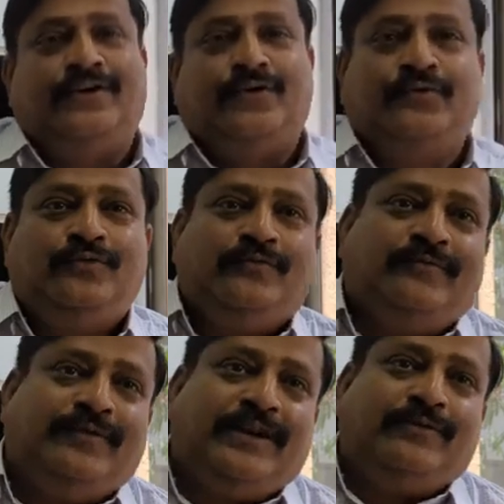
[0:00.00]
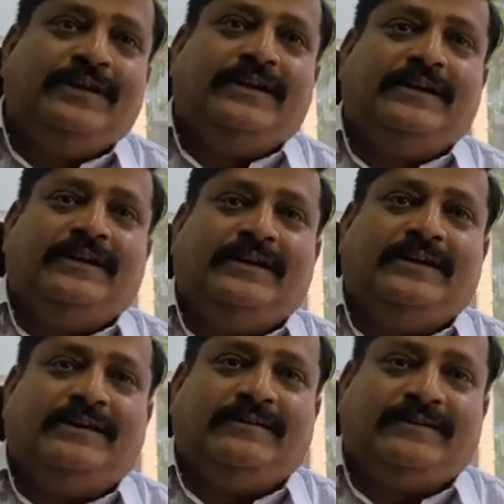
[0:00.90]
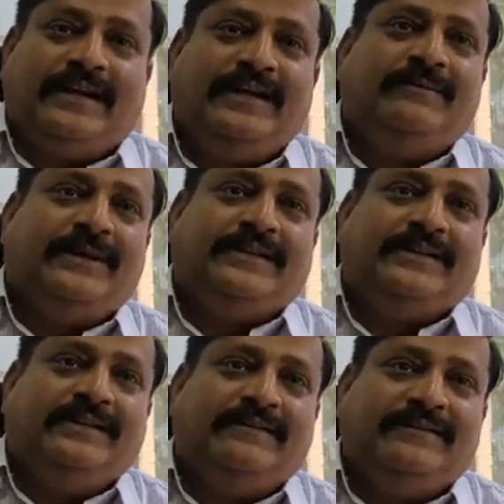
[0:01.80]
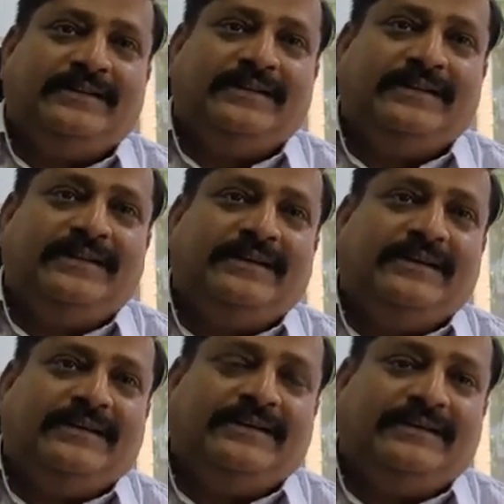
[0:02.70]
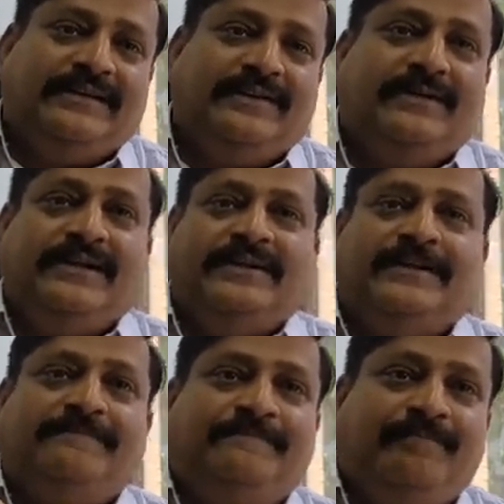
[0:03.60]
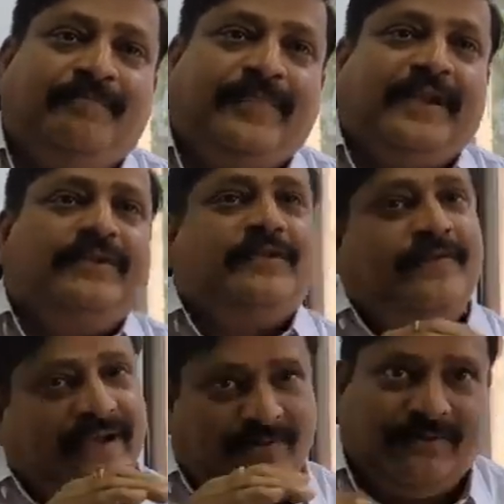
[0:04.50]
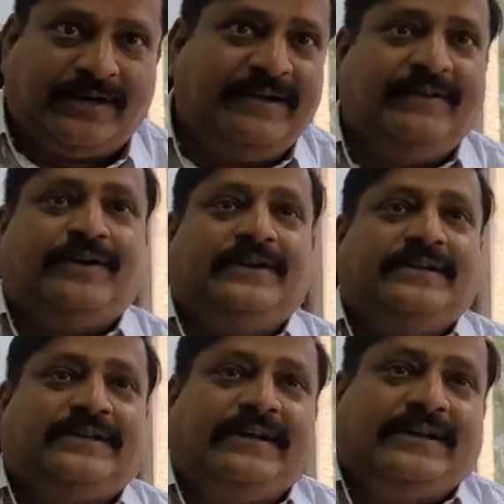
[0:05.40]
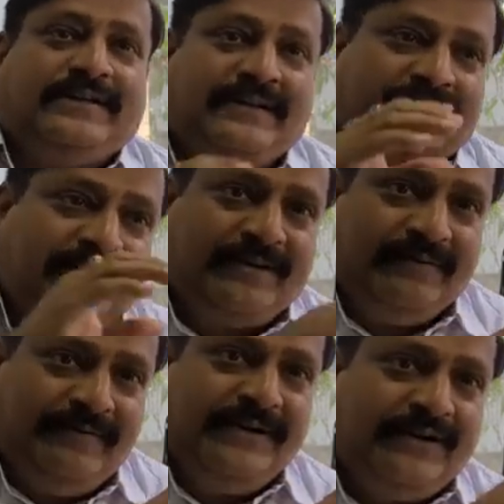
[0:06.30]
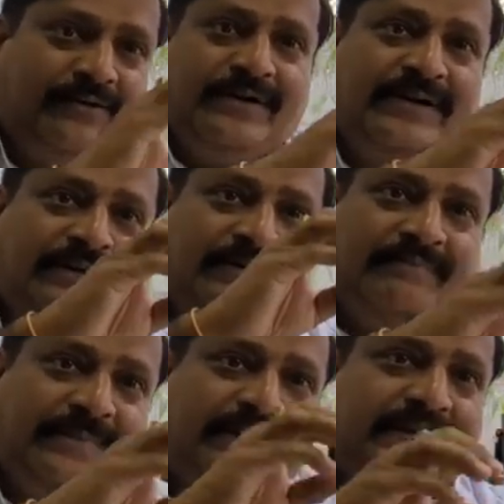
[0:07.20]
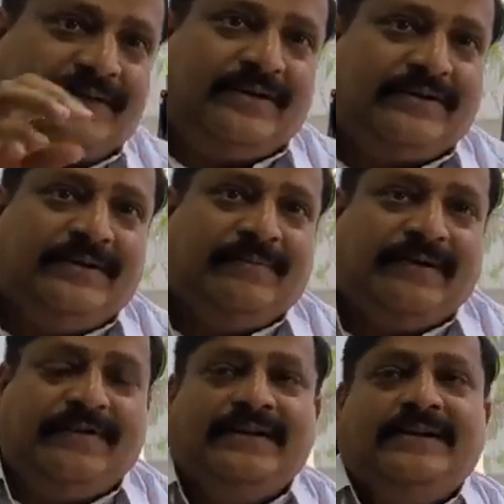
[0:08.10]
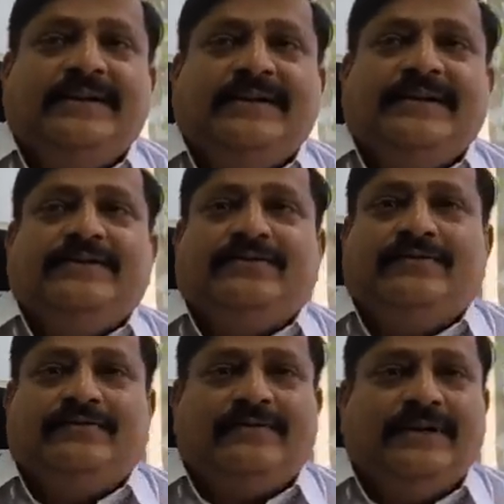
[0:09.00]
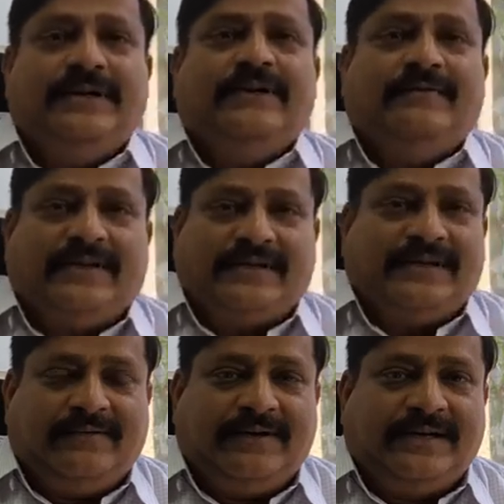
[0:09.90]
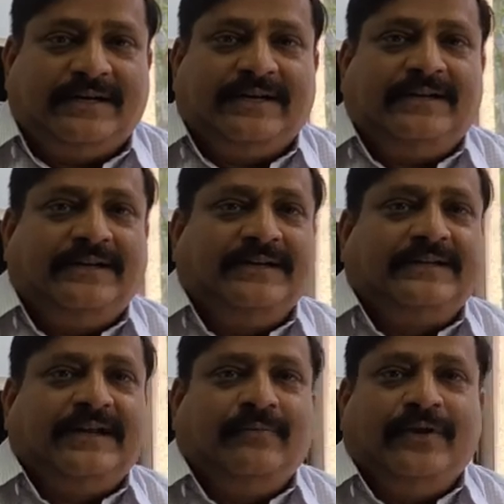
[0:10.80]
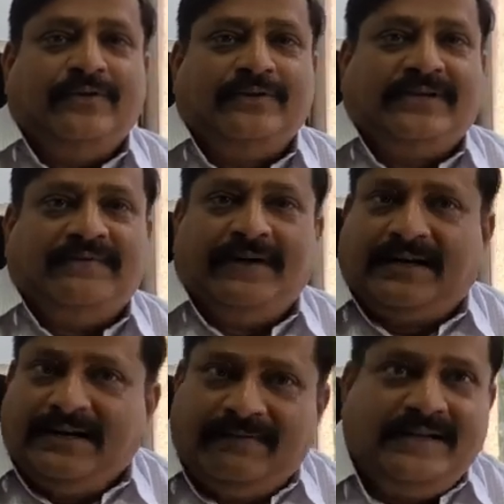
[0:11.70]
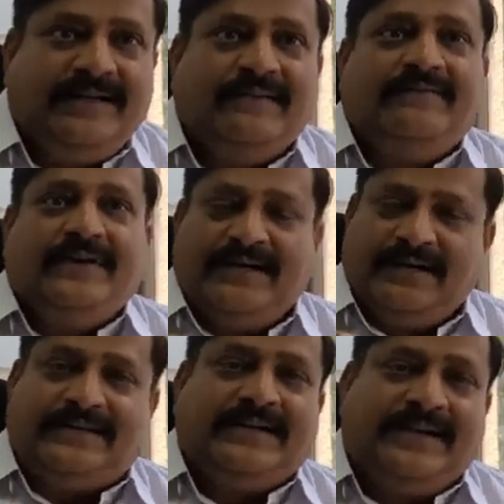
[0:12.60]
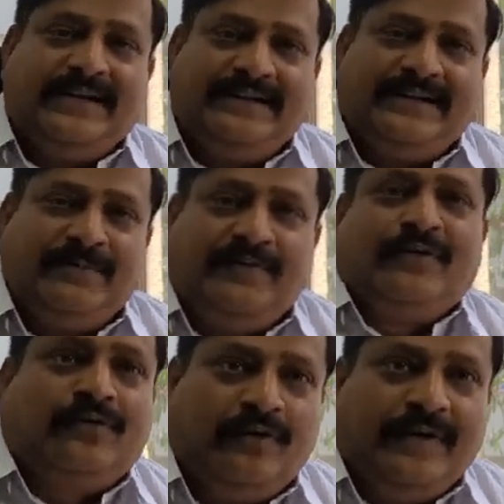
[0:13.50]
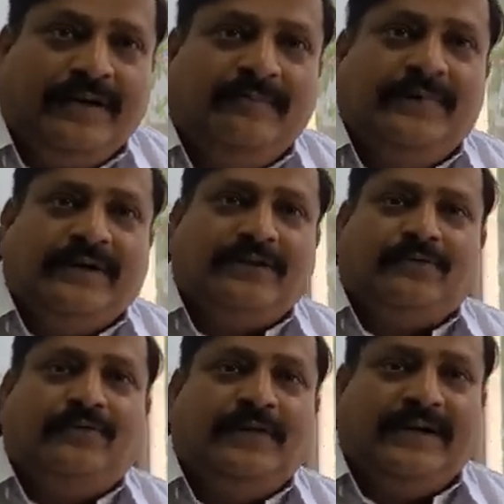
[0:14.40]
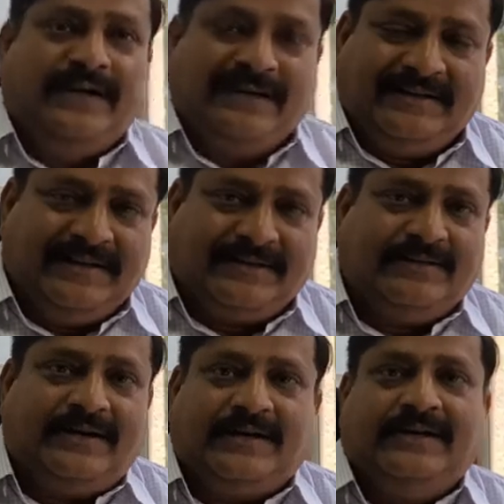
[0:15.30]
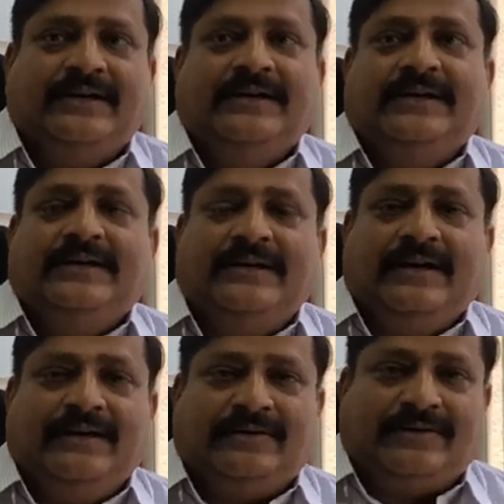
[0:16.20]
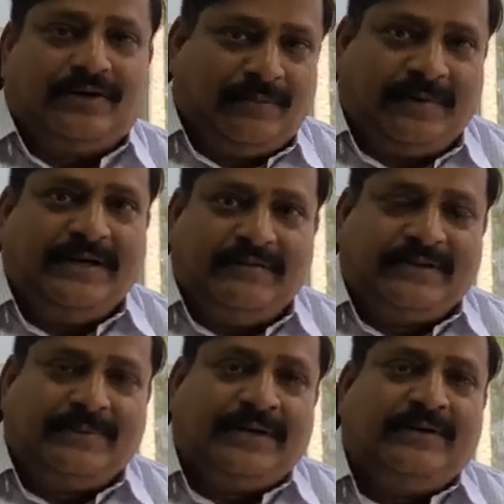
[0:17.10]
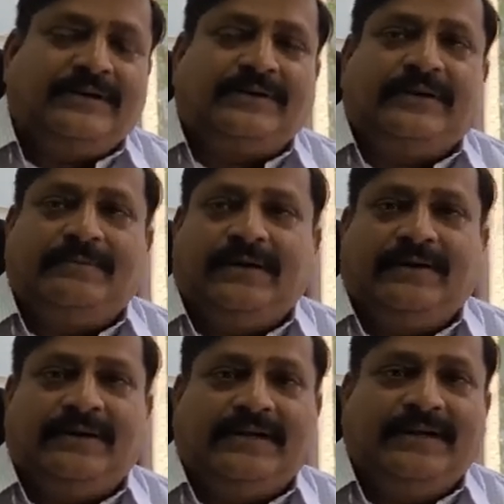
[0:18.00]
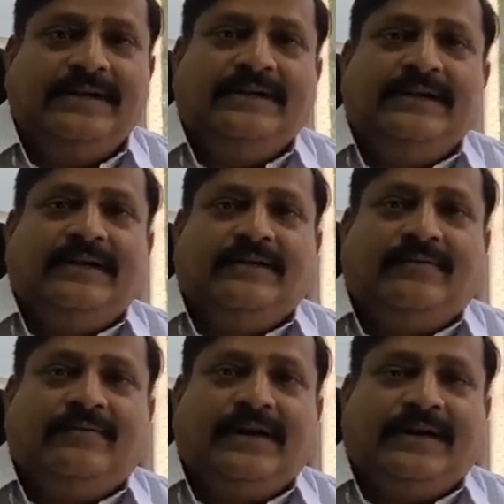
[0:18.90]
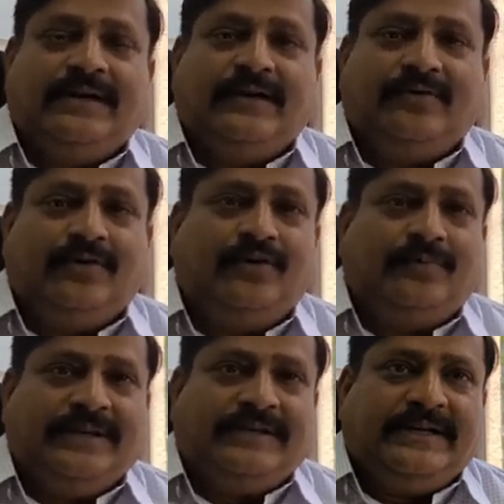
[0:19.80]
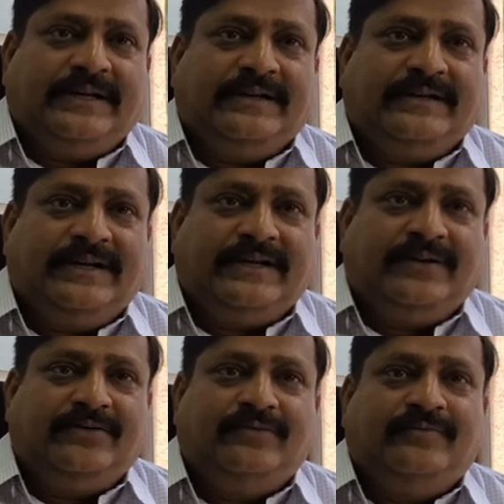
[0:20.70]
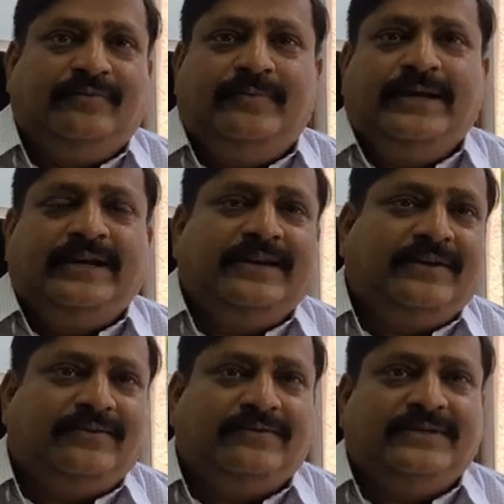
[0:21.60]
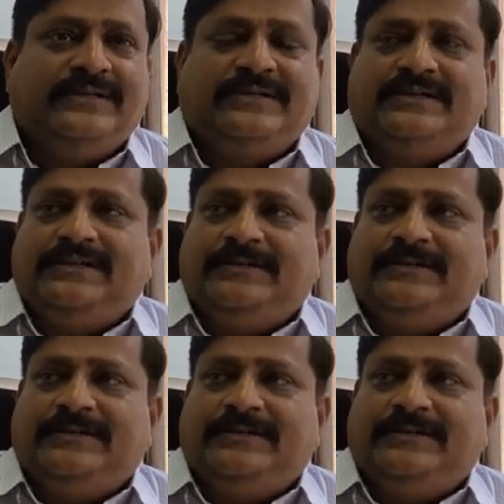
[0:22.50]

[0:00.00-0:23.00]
to we are doing in Kalimantan, which is in Indonesia. So, we are working with all these countries. We include Middle East also in between. So, first, our technologies can be used effectively. We have done a study just before COVID. Because of COVID, then things got stopped, investment got stopped and all that. One good hope is that they are big into this